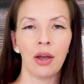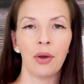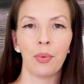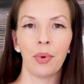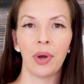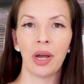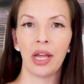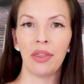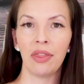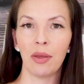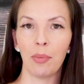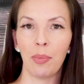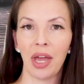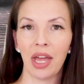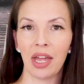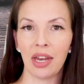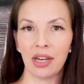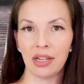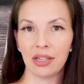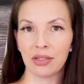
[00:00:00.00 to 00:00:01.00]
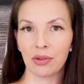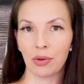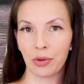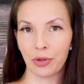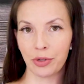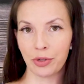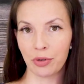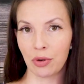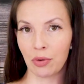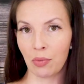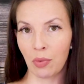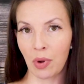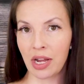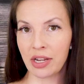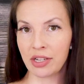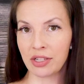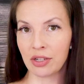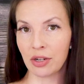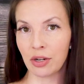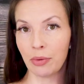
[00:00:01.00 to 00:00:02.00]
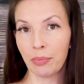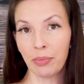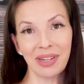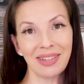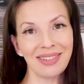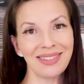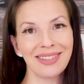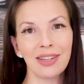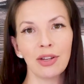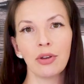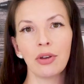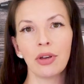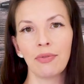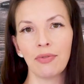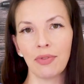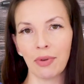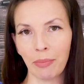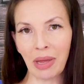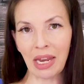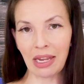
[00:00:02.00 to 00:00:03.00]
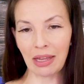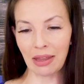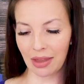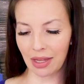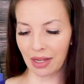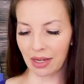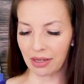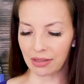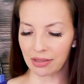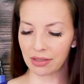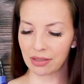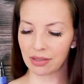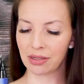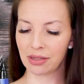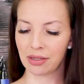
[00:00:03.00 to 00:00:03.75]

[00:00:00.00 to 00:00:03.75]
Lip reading: when the pen is older and wiser, but it's still good for many things.